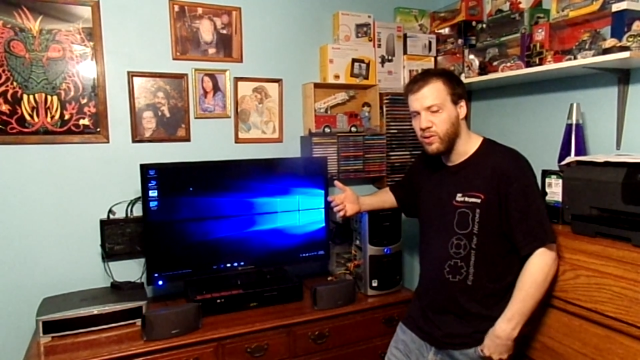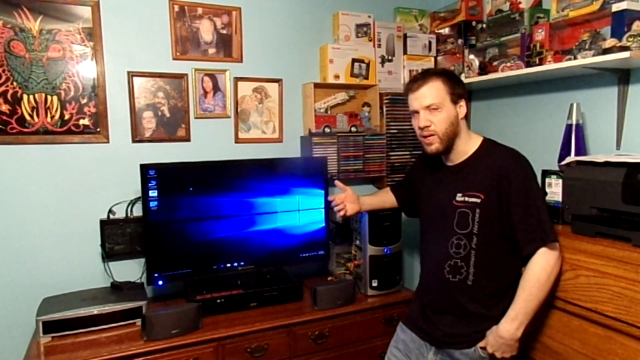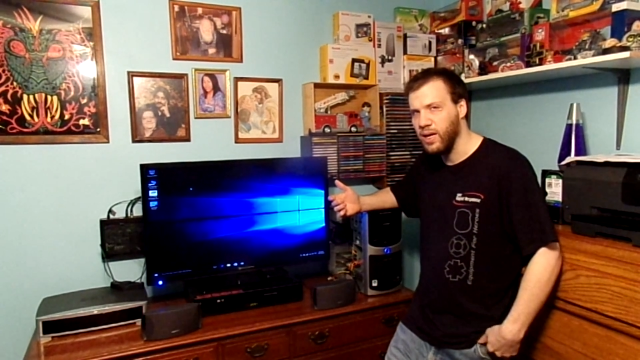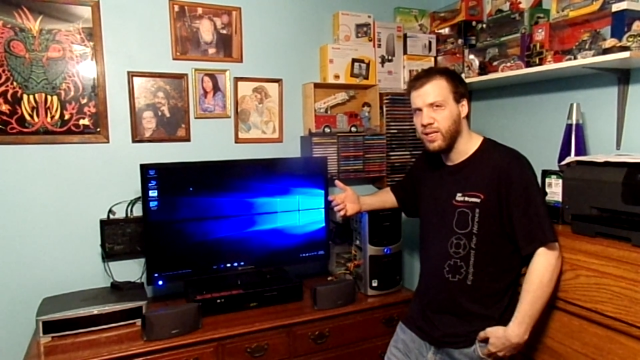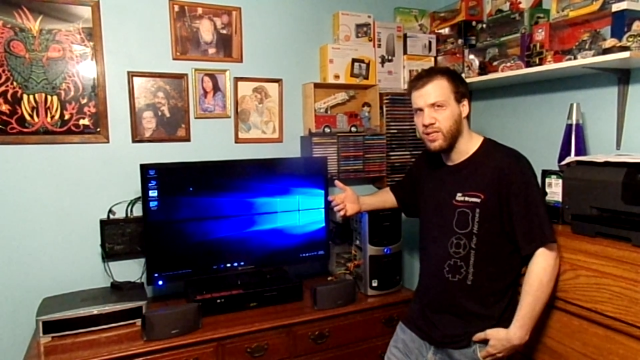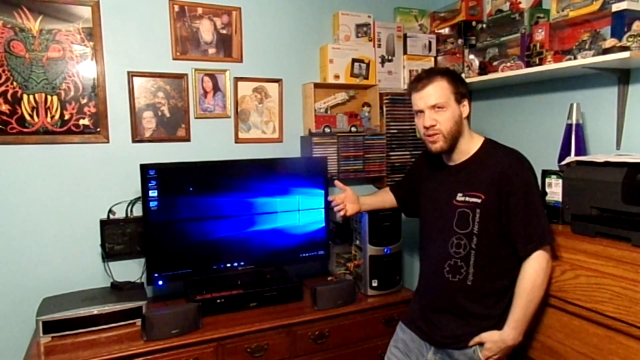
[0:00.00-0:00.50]

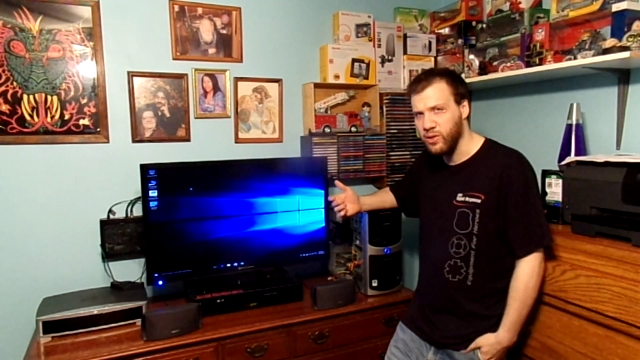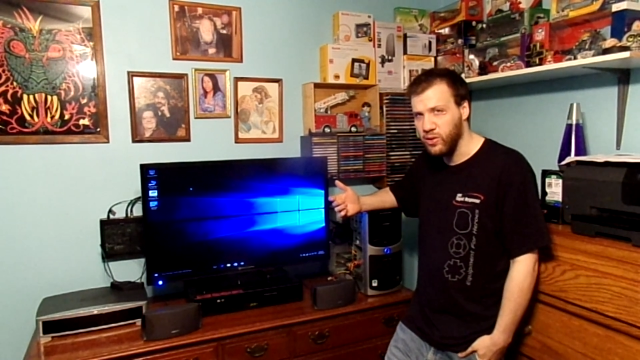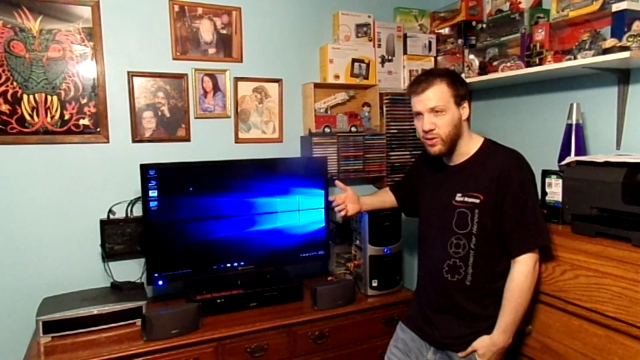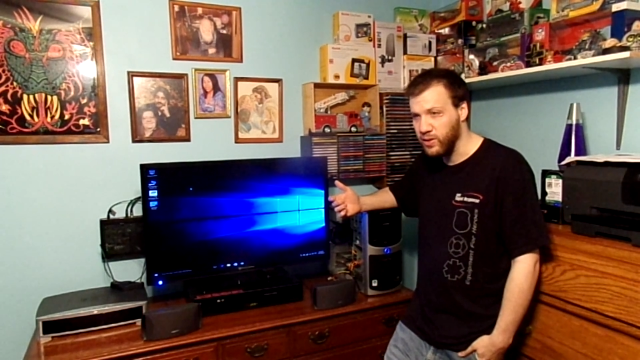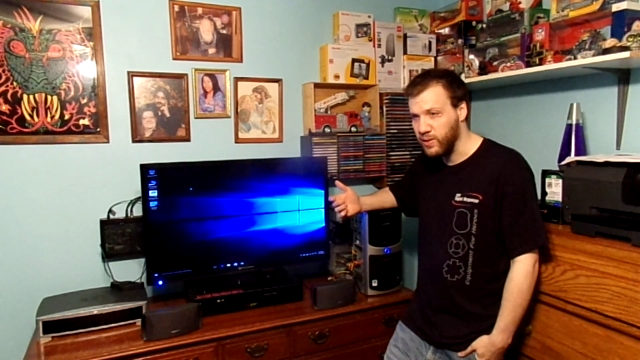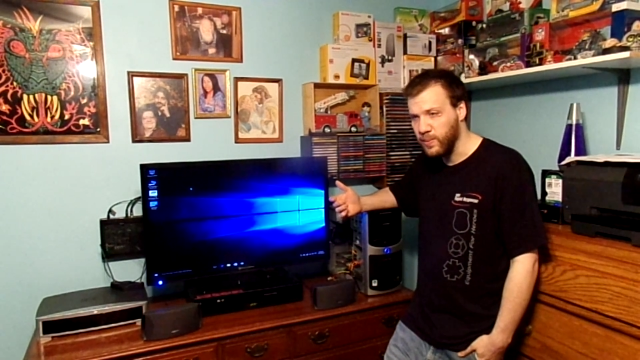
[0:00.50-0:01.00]
guys and
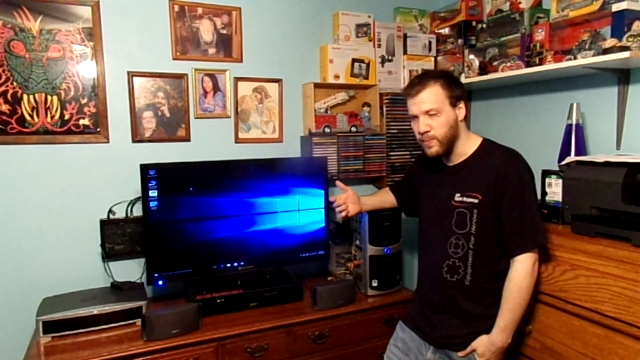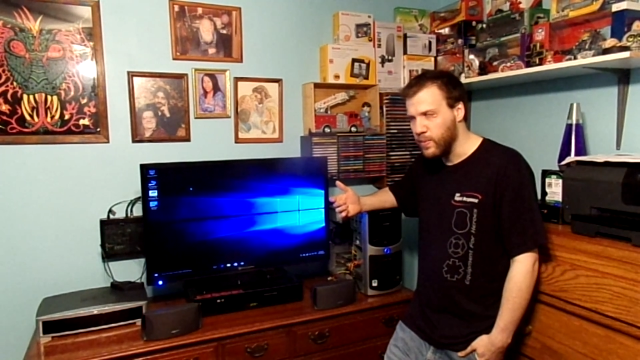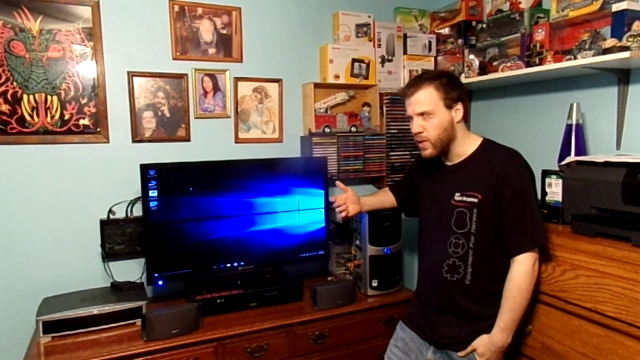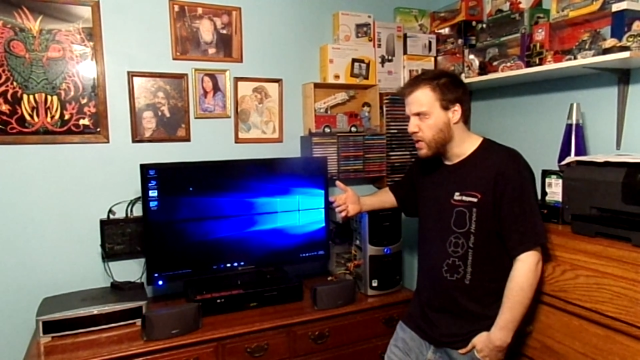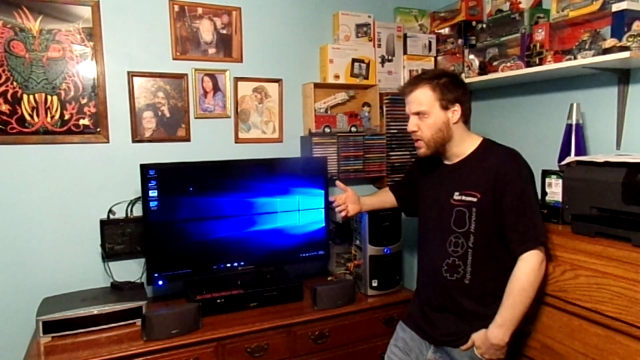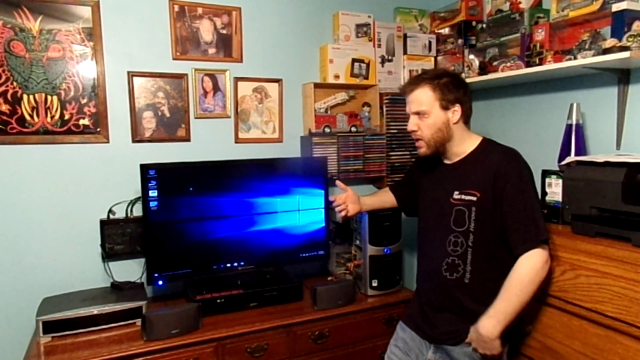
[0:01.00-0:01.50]
yours
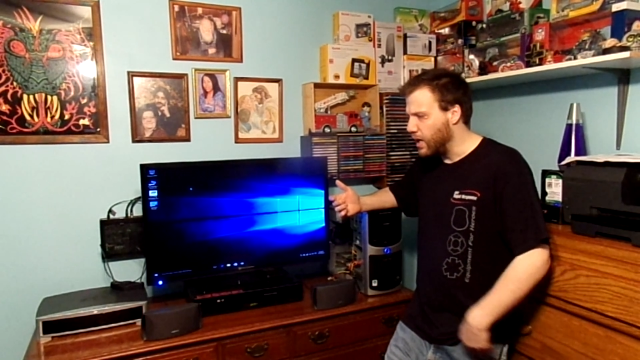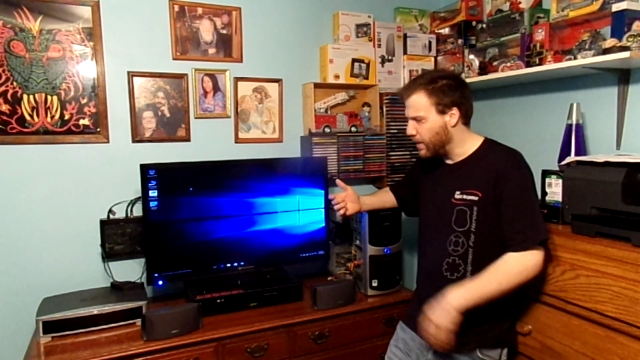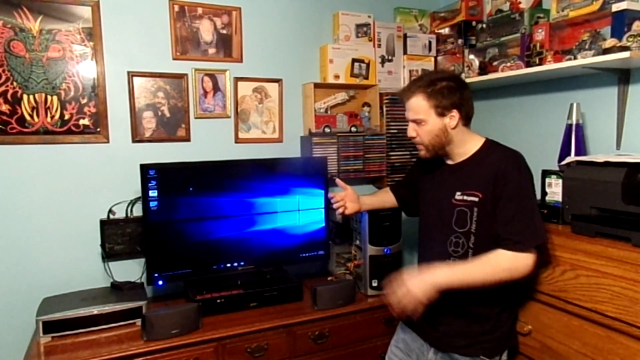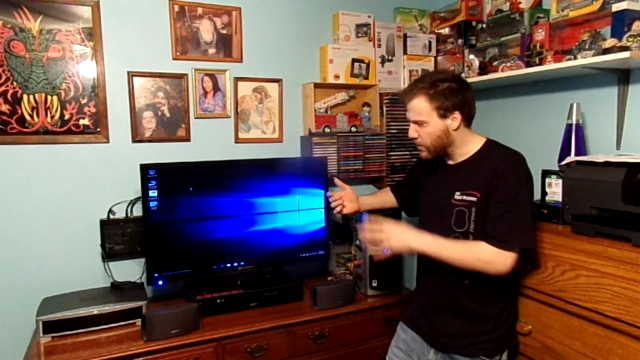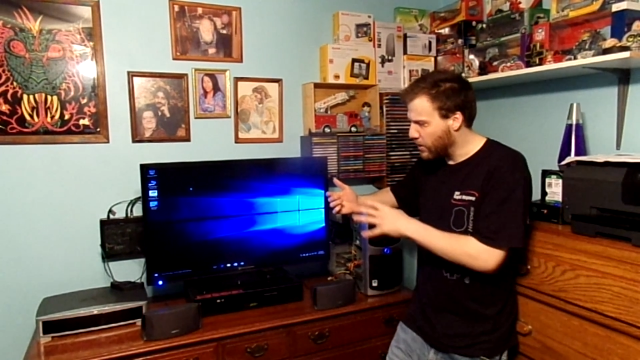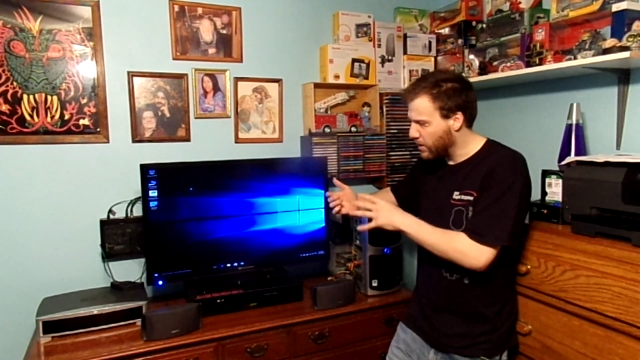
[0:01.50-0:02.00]

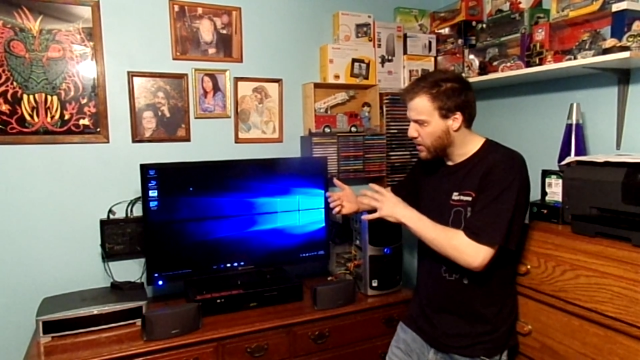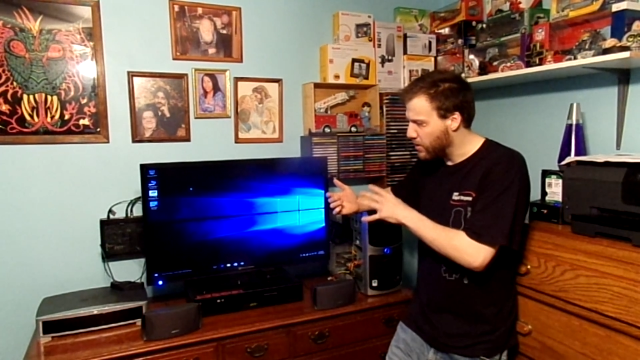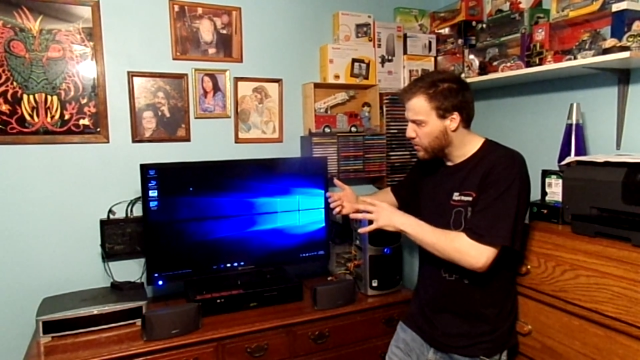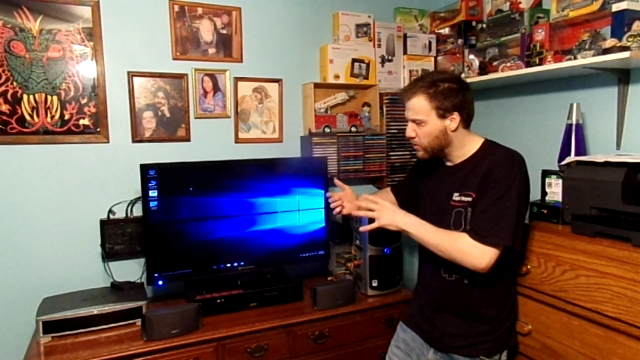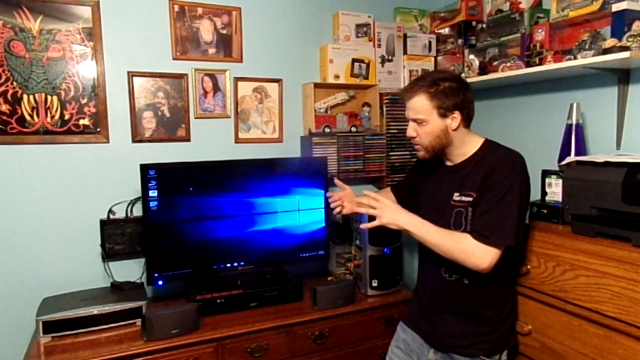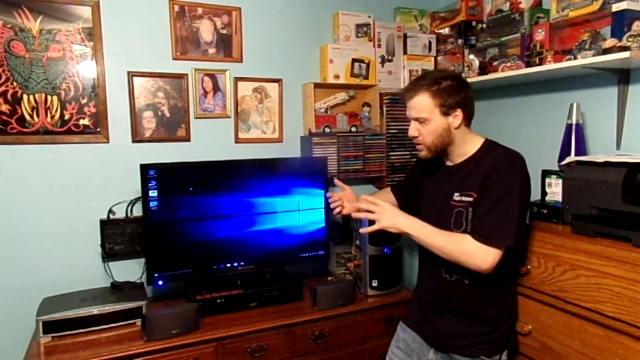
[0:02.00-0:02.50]
upgrading
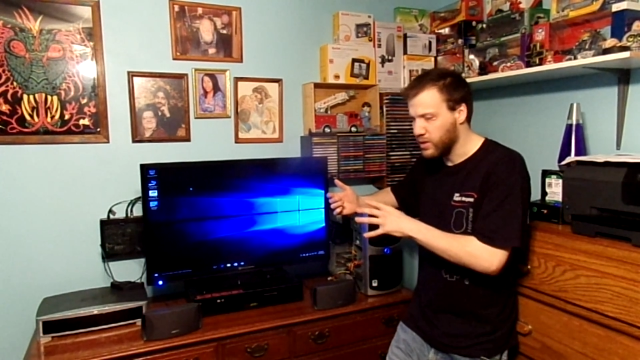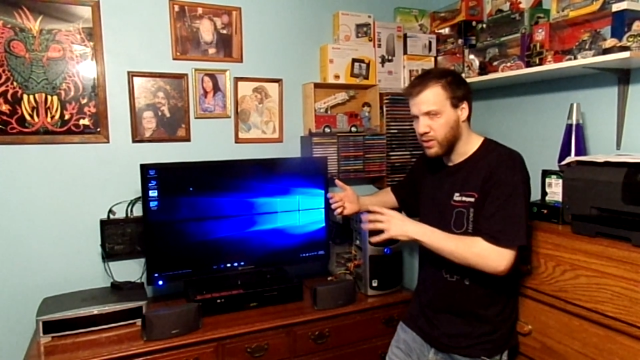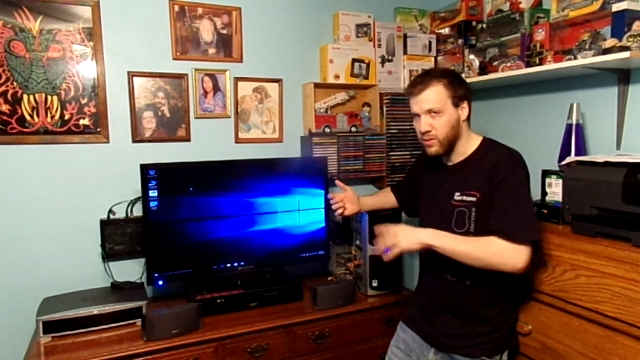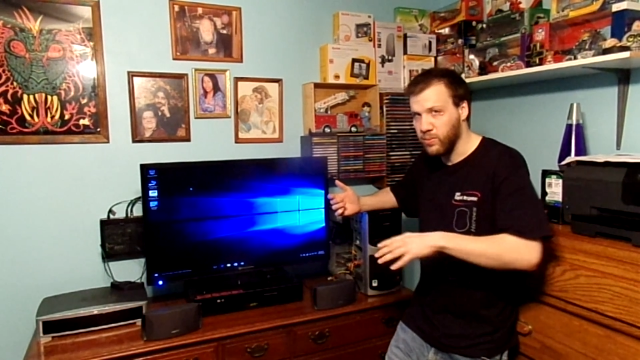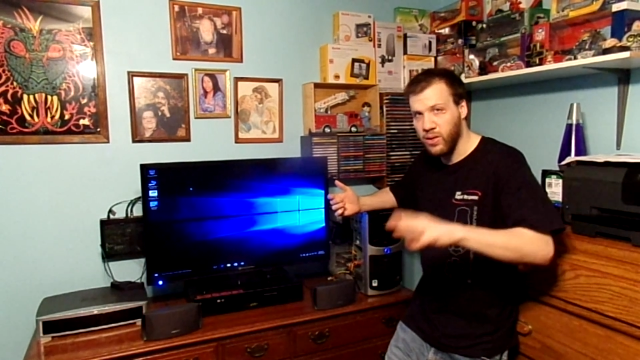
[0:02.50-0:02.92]
your old system.